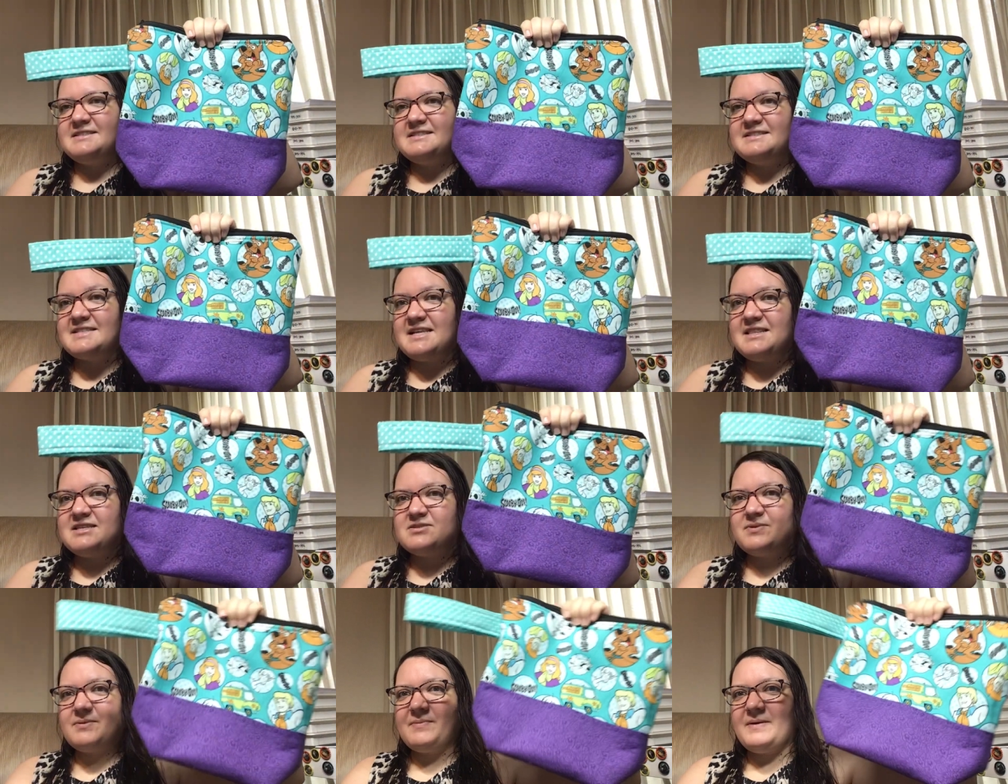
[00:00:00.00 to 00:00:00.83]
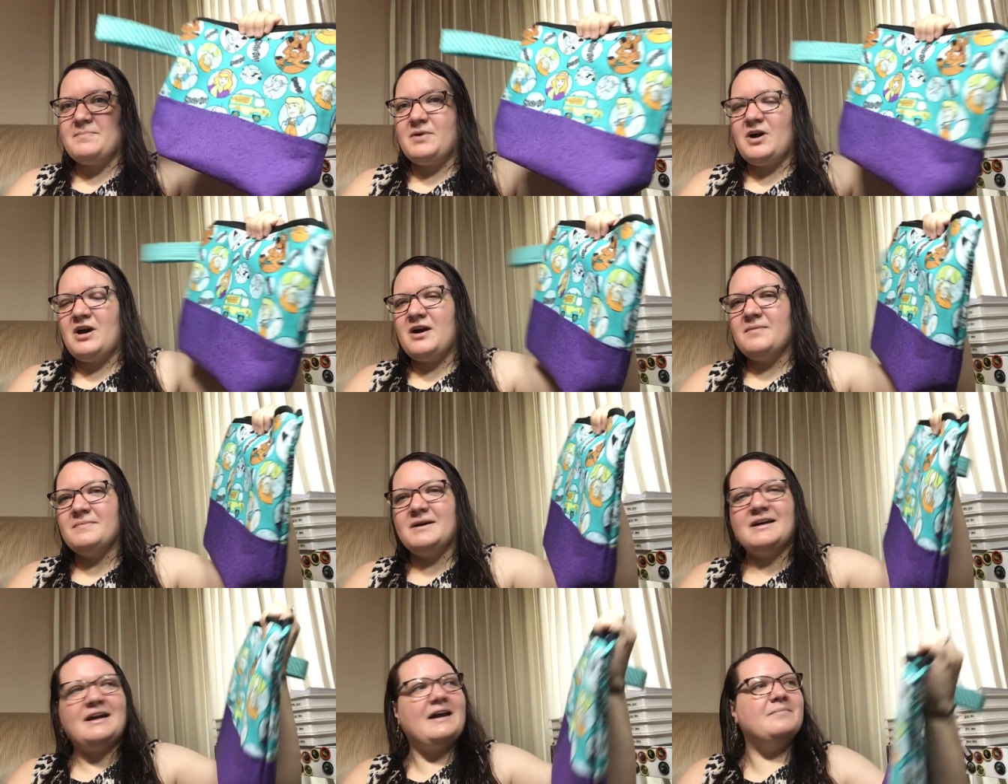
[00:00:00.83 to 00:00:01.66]
done this with my
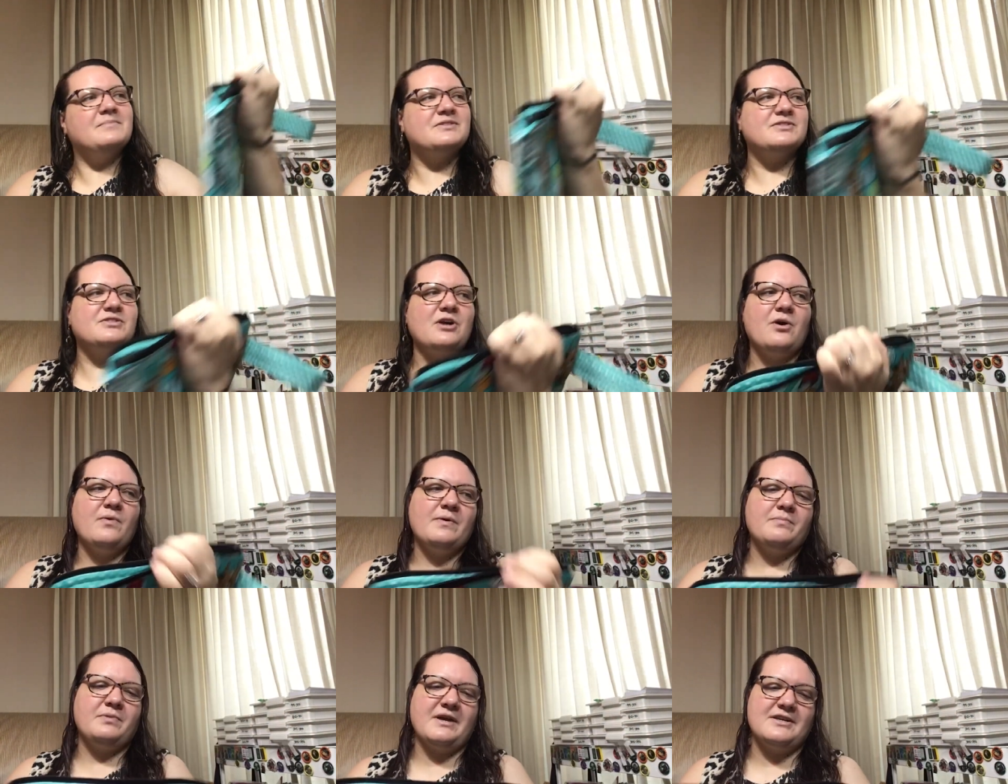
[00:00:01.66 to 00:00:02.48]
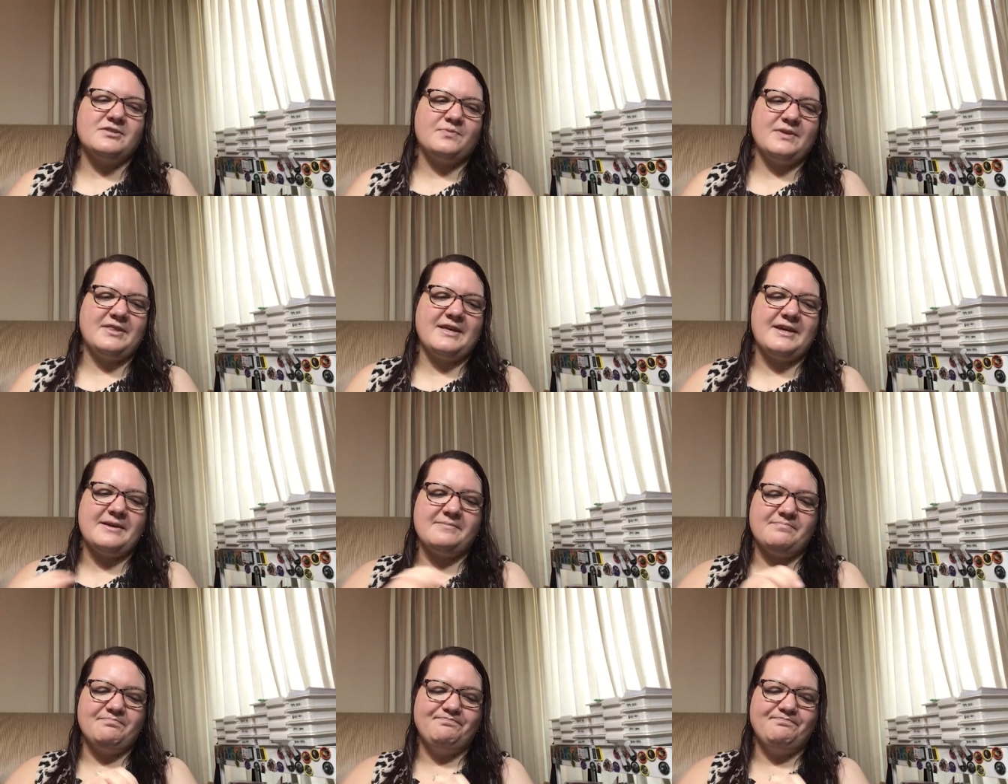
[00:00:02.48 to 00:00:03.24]
mom. I'm so impressed with it.